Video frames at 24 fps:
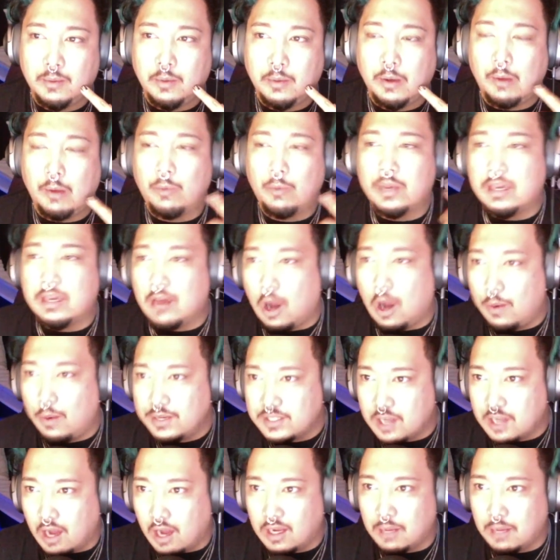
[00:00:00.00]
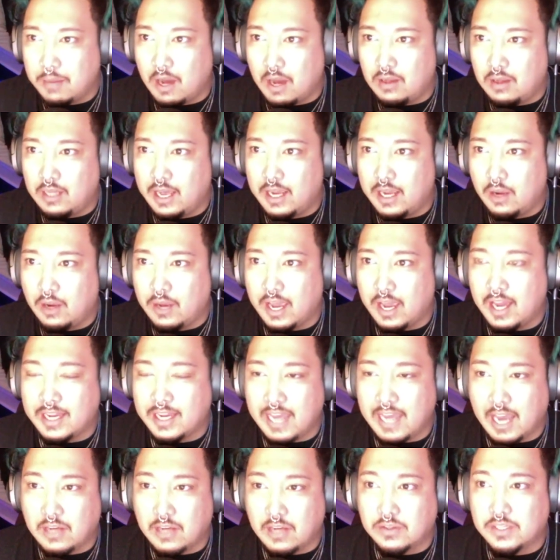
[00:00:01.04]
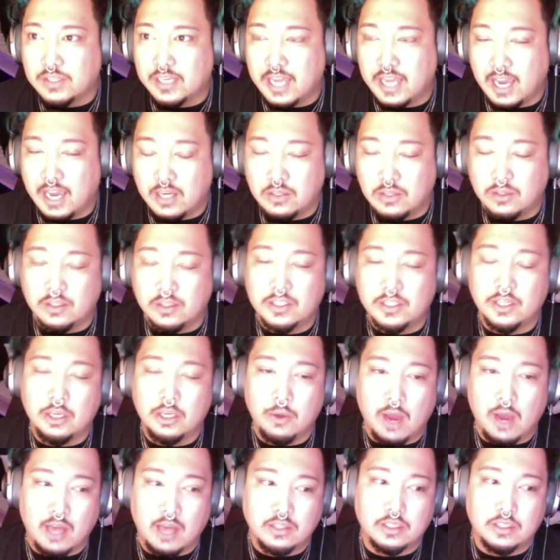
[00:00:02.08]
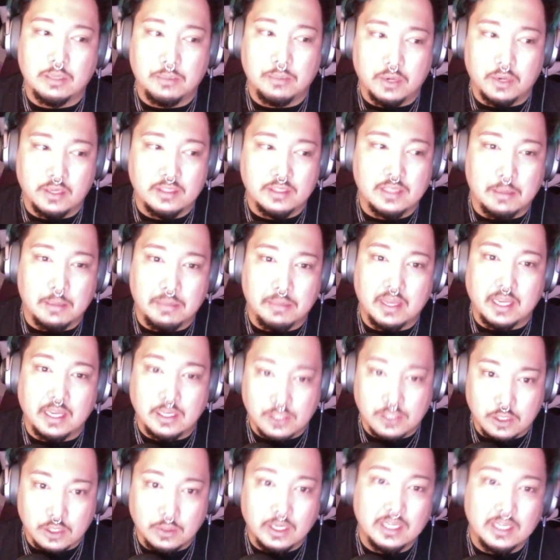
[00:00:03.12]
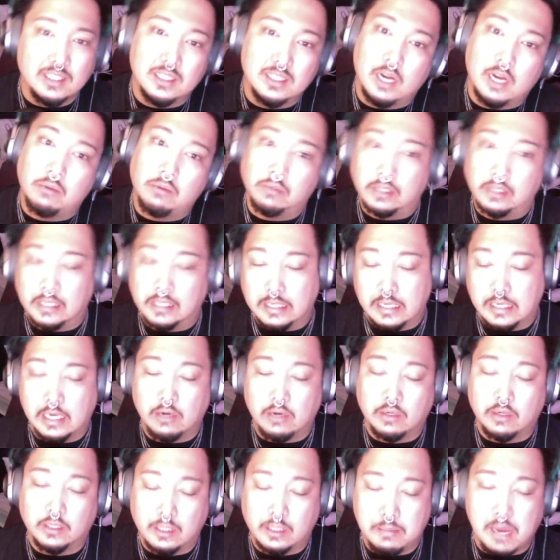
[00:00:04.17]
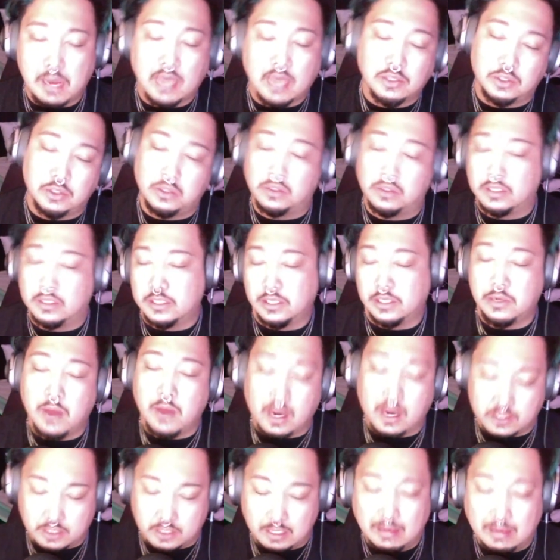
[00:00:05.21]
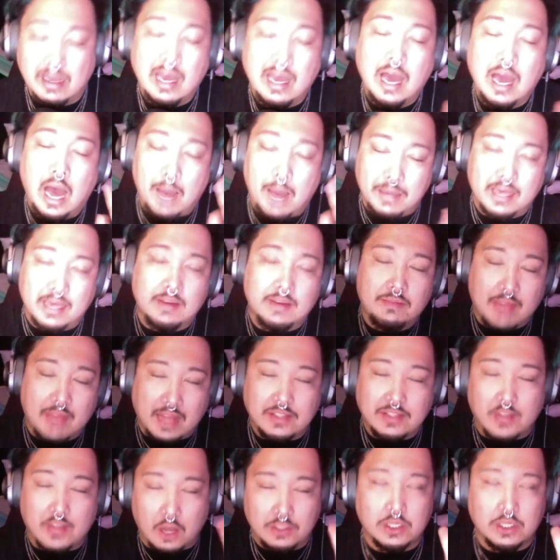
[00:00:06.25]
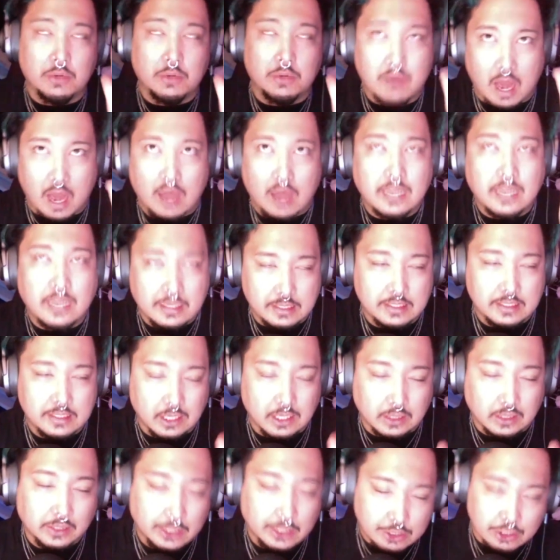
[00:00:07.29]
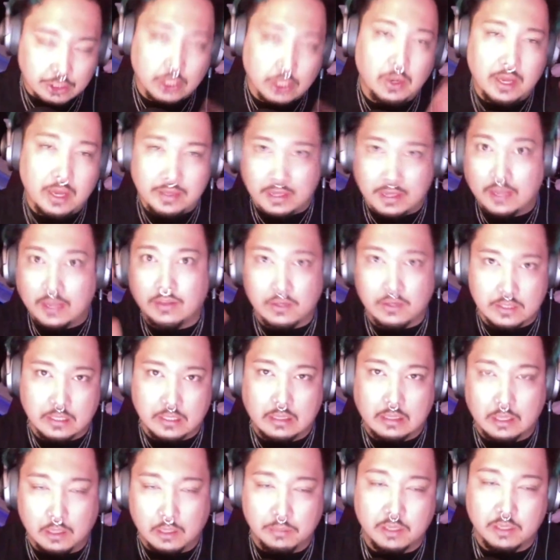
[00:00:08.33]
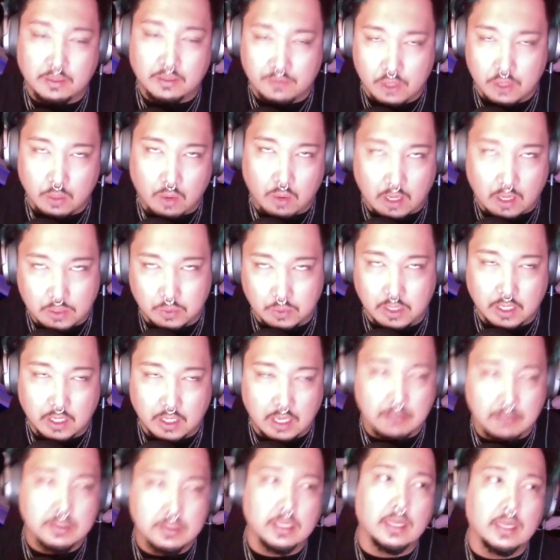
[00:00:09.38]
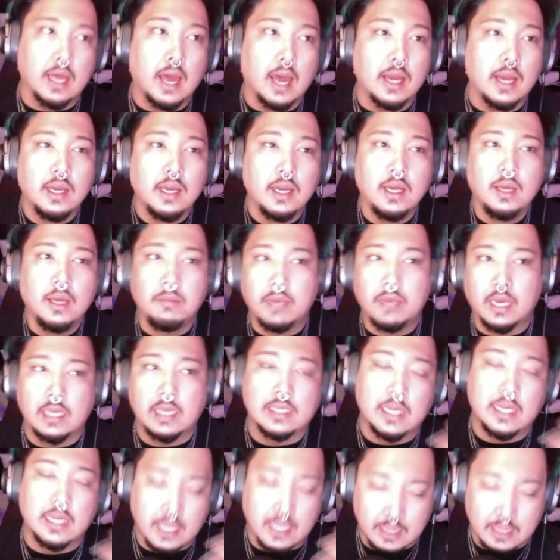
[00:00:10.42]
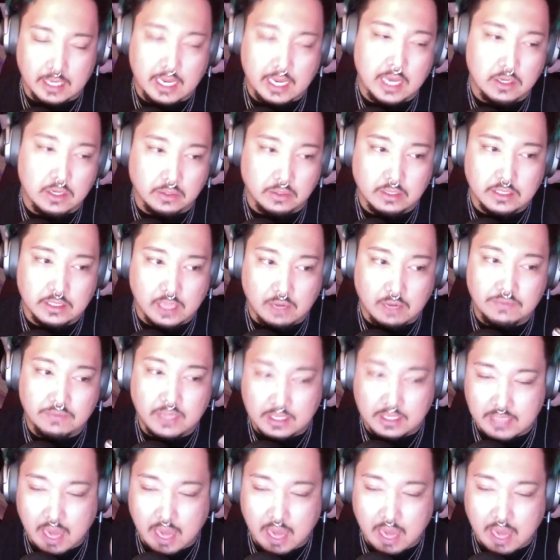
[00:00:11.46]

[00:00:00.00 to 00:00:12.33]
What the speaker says: we always talk about like, okay, a candle's a candle until you actually put something into it. It's not really inherently magical until you actually, I mean, that's also not necessarily true. I think there's a little bit of nuance when it comes to that, because I think the candle itself does